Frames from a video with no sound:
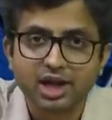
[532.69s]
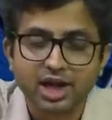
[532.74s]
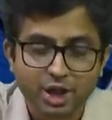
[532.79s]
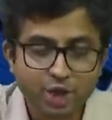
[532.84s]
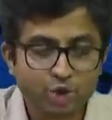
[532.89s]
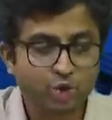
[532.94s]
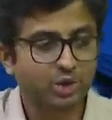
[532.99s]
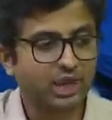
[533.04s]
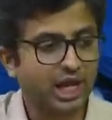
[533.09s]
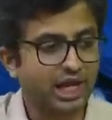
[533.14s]

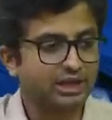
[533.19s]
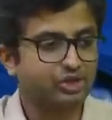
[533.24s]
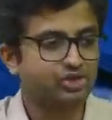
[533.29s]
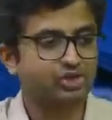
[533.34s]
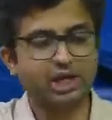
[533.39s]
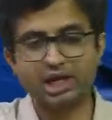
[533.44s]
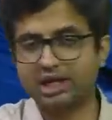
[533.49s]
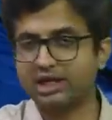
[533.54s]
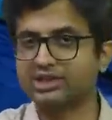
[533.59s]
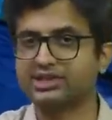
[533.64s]
Do like,
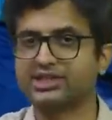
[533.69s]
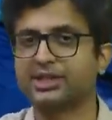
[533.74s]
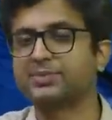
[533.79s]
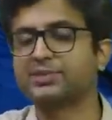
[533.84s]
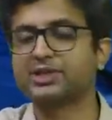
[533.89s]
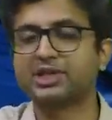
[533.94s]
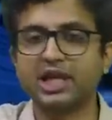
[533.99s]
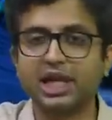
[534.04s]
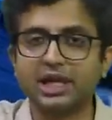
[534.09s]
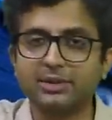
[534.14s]
share and
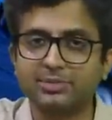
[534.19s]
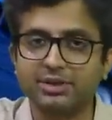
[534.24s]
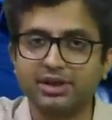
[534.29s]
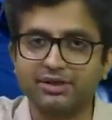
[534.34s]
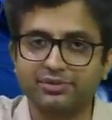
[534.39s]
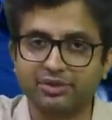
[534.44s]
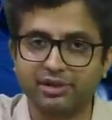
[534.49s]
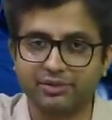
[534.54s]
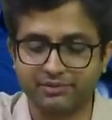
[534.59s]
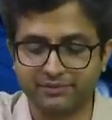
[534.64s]
subscribe
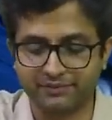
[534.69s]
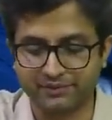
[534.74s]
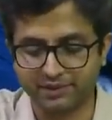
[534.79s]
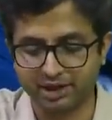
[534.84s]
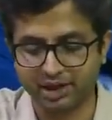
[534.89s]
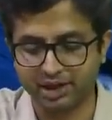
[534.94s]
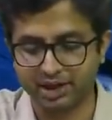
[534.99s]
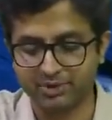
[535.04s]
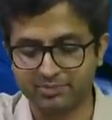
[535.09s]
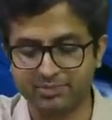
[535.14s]
if you have
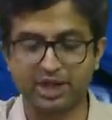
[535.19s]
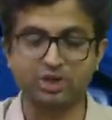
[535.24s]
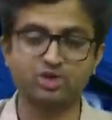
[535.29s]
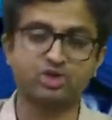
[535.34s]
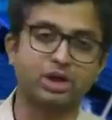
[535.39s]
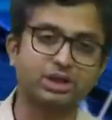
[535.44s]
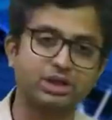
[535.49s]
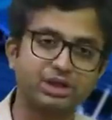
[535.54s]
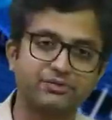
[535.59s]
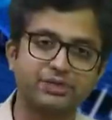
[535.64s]

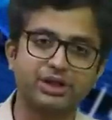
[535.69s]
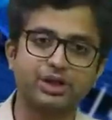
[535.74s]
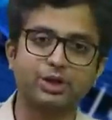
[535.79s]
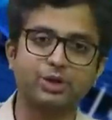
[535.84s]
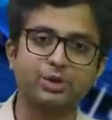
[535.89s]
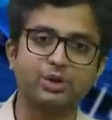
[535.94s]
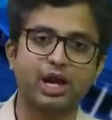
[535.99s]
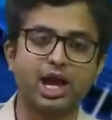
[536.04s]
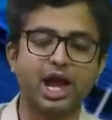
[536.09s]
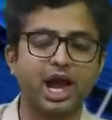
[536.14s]
enjoyed the
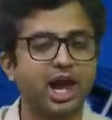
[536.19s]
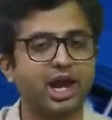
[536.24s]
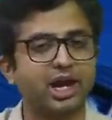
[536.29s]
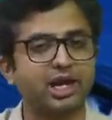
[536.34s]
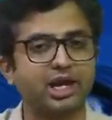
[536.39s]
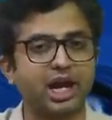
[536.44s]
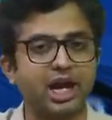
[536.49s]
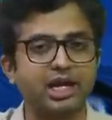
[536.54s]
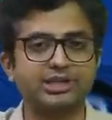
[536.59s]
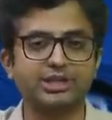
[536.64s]
video,
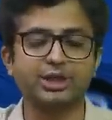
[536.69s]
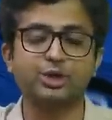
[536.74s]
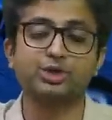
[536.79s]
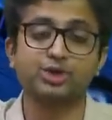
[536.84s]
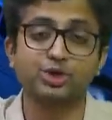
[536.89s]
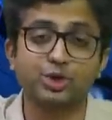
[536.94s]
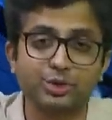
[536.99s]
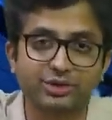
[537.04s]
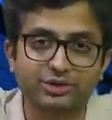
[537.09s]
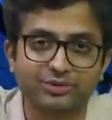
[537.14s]
and I'll see you
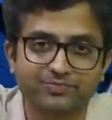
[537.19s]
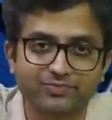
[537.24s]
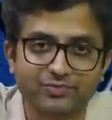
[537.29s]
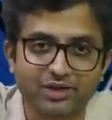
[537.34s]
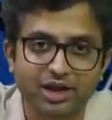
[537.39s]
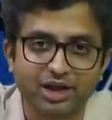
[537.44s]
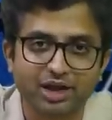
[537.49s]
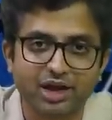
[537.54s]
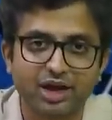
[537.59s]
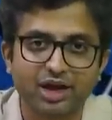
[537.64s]
soon.
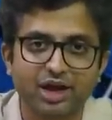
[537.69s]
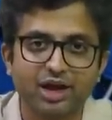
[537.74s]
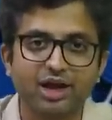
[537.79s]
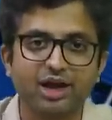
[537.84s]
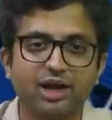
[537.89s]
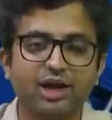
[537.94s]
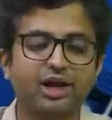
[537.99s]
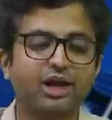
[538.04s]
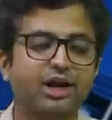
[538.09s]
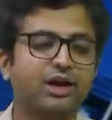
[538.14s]

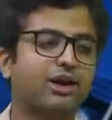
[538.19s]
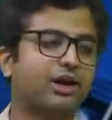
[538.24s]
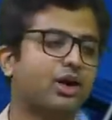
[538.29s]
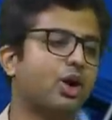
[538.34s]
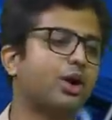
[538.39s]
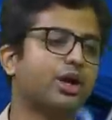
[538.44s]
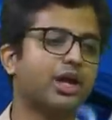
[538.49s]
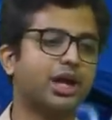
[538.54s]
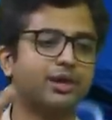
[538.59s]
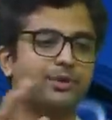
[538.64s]

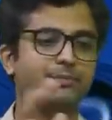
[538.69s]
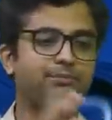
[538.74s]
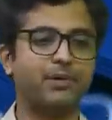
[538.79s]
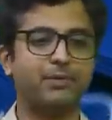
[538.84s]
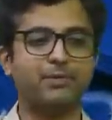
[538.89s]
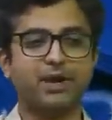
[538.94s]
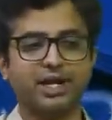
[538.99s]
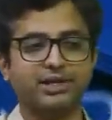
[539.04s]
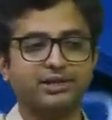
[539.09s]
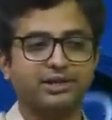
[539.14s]
Okay,
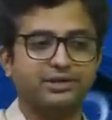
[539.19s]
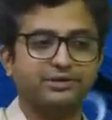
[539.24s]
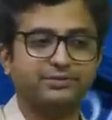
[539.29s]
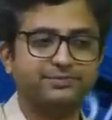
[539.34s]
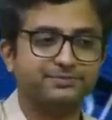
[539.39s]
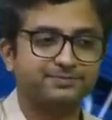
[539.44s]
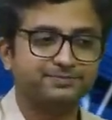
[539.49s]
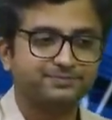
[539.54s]
bye-bye then.